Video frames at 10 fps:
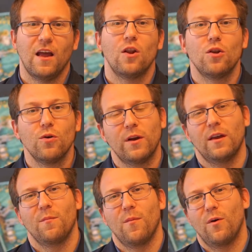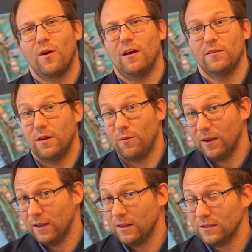and looking more at our
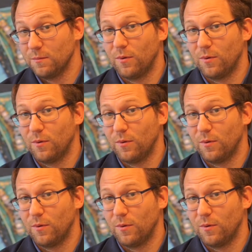indexing